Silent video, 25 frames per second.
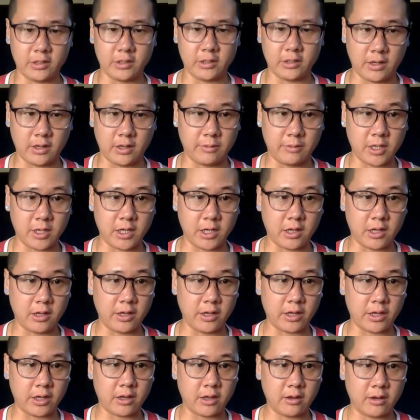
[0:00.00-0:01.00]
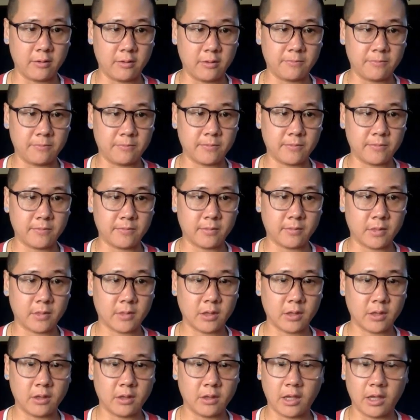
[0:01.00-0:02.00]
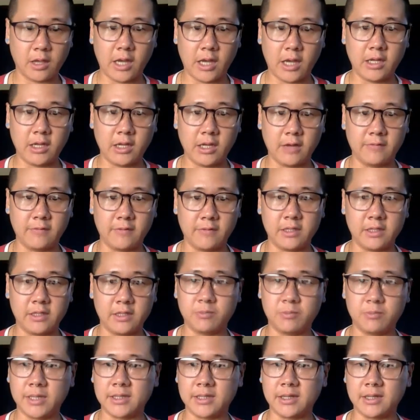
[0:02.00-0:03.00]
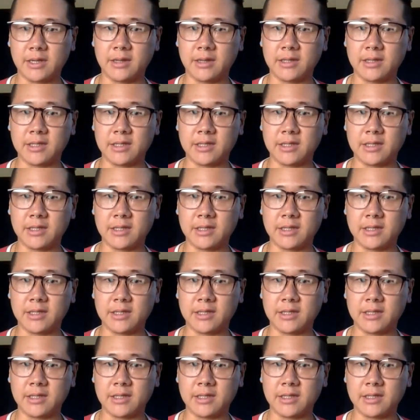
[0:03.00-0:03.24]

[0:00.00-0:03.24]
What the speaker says: So I'm going to click any of these buttons on the